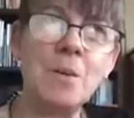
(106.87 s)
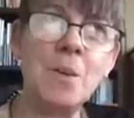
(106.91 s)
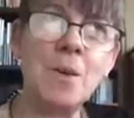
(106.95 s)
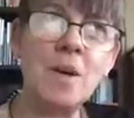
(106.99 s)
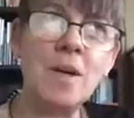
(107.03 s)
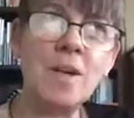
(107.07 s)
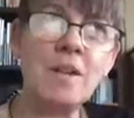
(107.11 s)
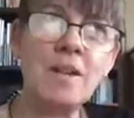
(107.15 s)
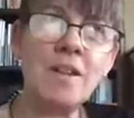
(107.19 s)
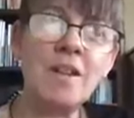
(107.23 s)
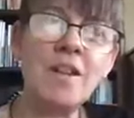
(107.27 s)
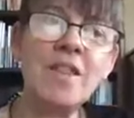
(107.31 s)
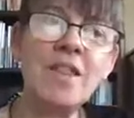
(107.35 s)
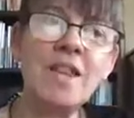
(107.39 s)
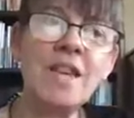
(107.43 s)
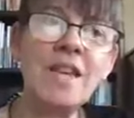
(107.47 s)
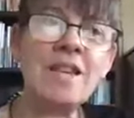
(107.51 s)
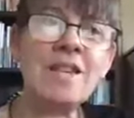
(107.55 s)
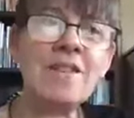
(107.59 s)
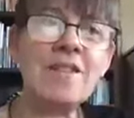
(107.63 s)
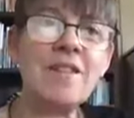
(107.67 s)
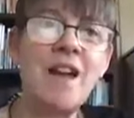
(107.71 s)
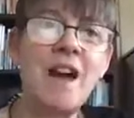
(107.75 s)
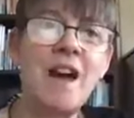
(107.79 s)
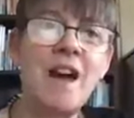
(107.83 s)
One of the
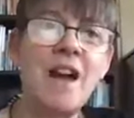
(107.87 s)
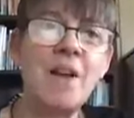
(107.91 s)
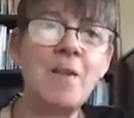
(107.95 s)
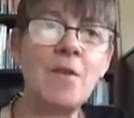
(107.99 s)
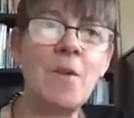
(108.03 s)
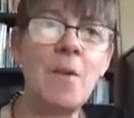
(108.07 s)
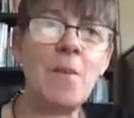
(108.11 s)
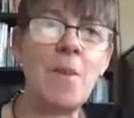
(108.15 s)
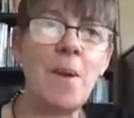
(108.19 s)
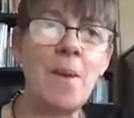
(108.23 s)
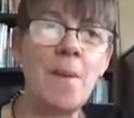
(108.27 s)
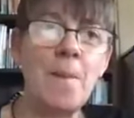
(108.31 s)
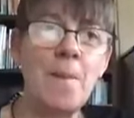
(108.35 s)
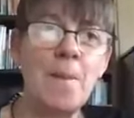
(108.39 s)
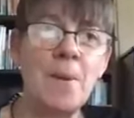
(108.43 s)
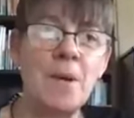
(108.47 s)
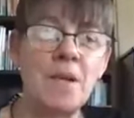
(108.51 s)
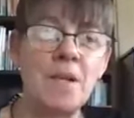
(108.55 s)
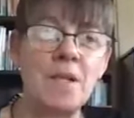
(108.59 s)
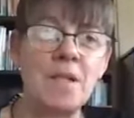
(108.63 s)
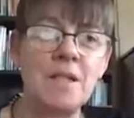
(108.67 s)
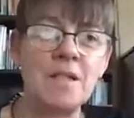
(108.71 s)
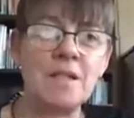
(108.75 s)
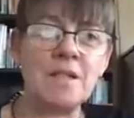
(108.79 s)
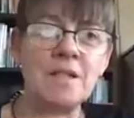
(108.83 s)
things that I
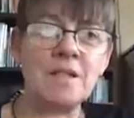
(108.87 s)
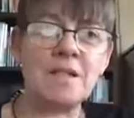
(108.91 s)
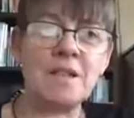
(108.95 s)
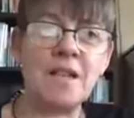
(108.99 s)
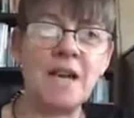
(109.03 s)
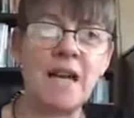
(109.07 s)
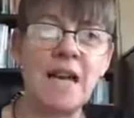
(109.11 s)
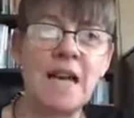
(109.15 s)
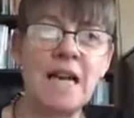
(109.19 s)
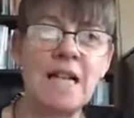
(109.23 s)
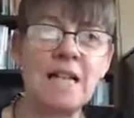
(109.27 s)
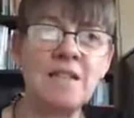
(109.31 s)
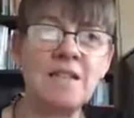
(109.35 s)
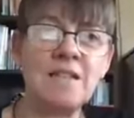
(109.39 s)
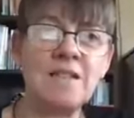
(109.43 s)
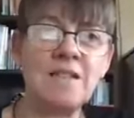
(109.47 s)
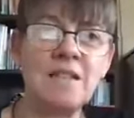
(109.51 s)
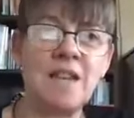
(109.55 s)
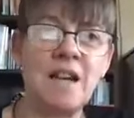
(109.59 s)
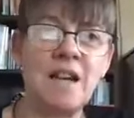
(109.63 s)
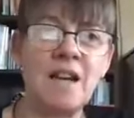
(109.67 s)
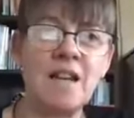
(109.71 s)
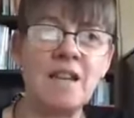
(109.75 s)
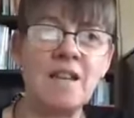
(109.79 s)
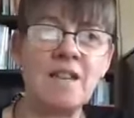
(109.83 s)
remembered as
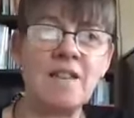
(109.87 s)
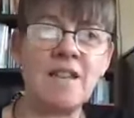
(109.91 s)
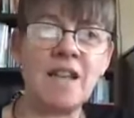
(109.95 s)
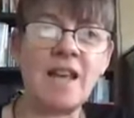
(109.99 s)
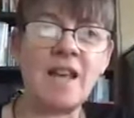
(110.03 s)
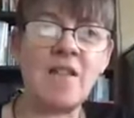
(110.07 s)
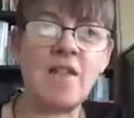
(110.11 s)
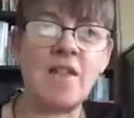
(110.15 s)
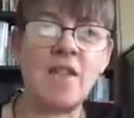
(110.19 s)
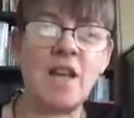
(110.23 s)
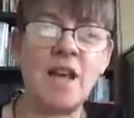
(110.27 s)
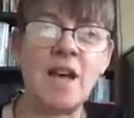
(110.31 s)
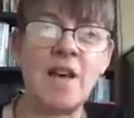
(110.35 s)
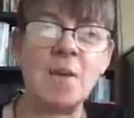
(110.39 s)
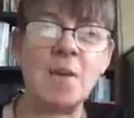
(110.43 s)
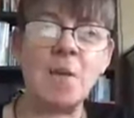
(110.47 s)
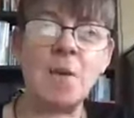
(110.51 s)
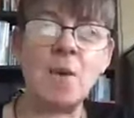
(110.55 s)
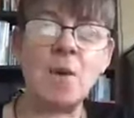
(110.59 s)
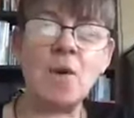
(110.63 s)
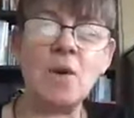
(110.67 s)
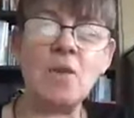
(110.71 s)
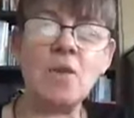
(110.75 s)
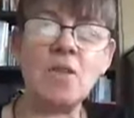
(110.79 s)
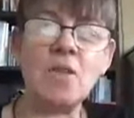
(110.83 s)
I sat there
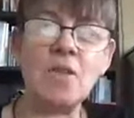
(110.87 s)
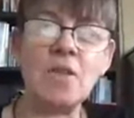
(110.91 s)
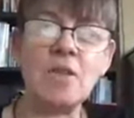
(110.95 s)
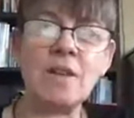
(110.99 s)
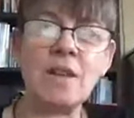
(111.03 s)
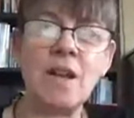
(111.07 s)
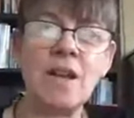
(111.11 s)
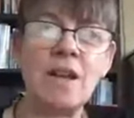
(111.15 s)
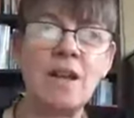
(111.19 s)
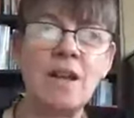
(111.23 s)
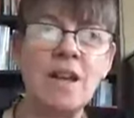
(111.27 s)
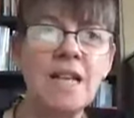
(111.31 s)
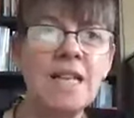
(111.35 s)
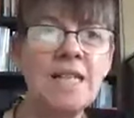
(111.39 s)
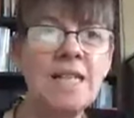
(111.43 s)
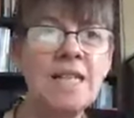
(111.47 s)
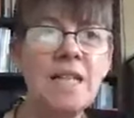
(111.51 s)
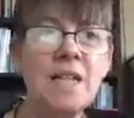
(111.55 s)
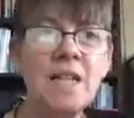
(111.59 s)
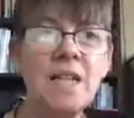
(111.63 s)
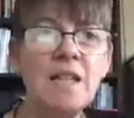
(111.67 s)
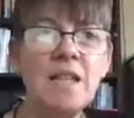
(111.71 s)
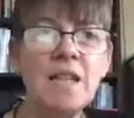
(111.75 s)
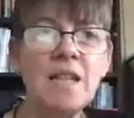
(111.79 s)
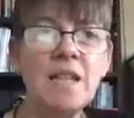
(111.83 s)
was an
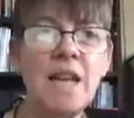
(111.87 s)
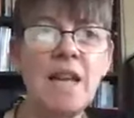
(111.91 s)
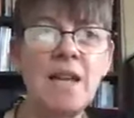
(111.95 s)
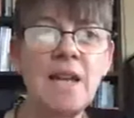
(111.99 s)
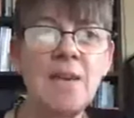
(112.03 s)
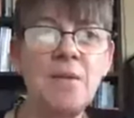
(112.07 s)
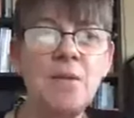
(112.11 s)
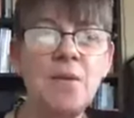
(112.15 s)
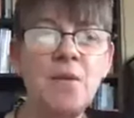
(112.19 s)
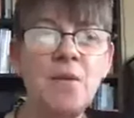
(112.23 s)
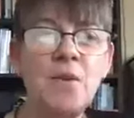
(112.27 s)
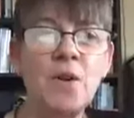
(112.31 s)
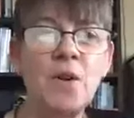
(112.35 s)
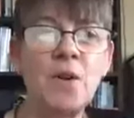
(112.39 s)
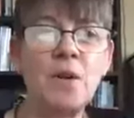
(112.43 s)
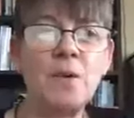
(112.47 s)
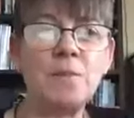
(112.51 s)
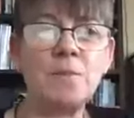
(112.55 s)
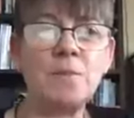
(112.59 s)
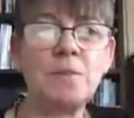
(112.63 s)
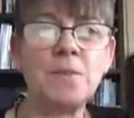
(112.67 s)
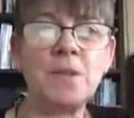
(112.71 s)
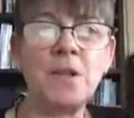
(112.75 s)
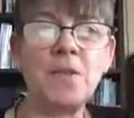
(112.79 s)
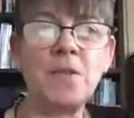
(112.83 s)
idea that came
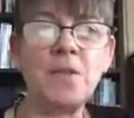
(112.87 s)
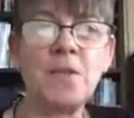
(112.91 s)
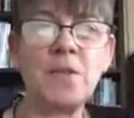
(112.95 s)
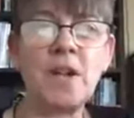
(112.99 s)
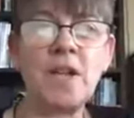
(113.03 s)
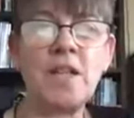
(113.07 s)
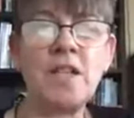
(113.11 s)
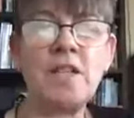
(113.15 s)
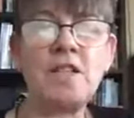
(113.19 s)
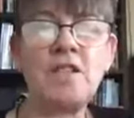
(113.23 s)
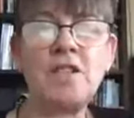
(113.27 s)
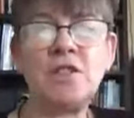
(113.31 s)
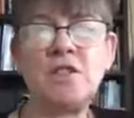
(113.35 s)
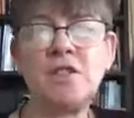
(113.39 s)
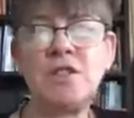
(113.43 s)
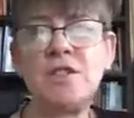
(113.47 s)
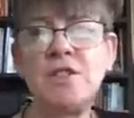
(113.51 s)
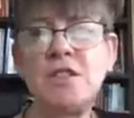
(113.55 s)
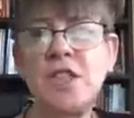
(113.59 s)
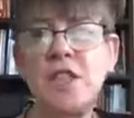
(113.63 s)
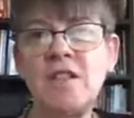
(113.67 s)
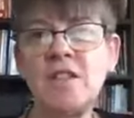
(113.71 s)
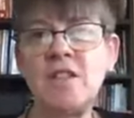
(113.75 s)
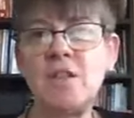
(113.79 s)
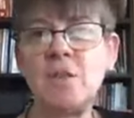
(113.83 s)
from a French
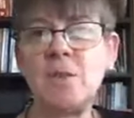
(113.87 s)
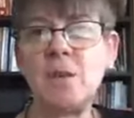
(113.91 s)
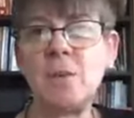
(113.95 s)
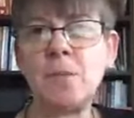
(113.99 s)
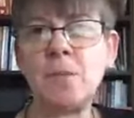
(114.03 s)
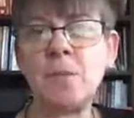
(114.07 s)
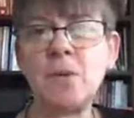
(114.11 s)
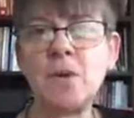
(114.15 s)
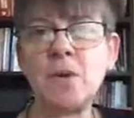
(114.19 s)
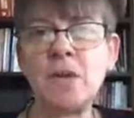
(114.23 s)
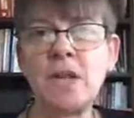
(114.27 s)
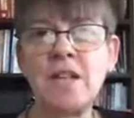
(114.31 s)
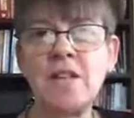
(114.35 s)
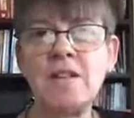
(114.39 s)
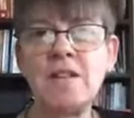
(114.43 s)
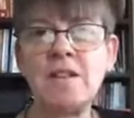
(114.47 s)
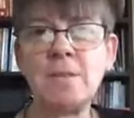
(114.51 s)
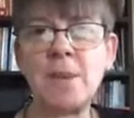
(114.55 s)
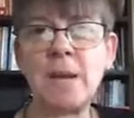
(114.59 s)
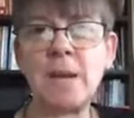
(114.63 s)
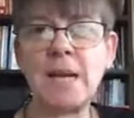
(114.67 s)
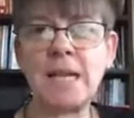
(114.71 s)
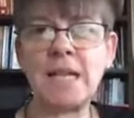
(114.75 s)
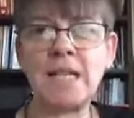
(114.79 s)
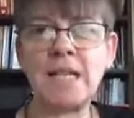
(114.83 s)
Jesuit
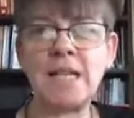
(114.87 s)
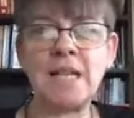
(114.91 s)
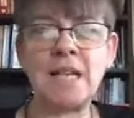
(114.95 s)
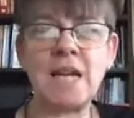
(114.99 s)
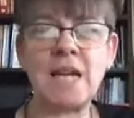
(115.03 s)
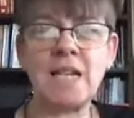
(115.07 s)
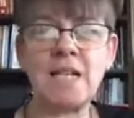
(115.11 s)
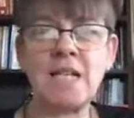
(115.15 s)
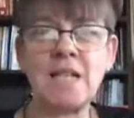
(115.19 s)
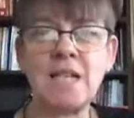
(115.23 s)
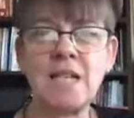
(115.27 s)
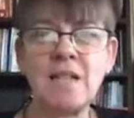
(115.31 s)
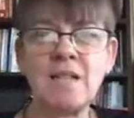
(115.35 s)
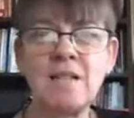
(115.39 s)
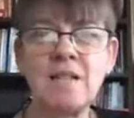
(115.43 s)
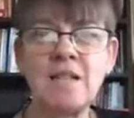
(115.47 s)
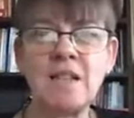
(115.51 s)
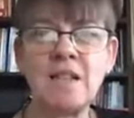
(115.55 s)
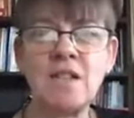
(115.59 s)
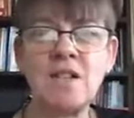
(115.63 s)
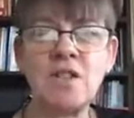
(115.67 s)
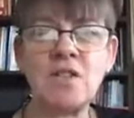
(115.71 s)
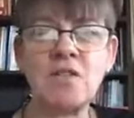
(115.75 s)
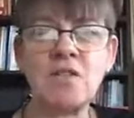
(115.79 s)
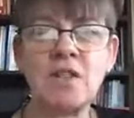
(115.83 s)
priest back in the 18th
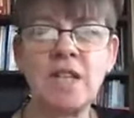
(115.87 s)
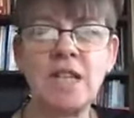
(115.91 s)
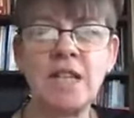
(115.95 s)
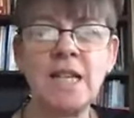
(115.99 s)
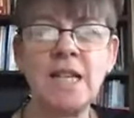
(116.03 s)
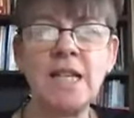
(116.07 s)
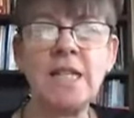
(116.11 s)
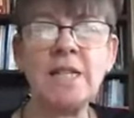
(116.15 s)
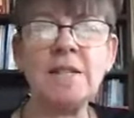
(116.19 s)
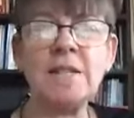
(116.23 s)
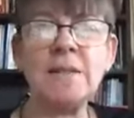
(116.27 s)
century.